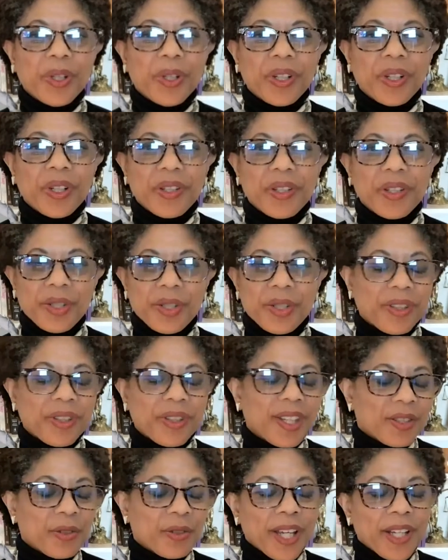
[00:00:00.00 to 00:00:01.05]
That's a
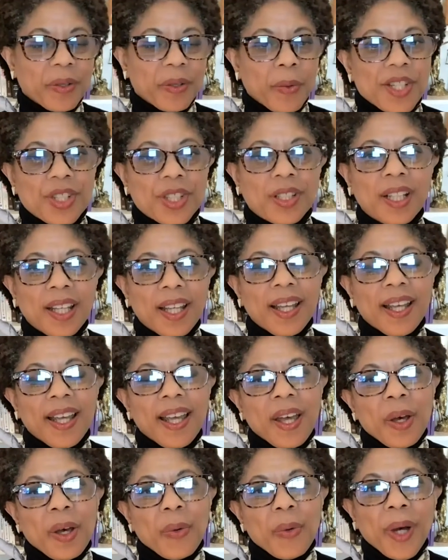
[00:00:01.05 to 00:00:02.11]
great question.
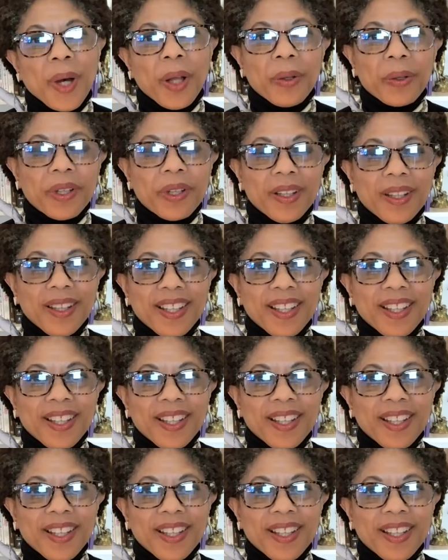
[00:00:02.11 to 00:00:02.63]
Well,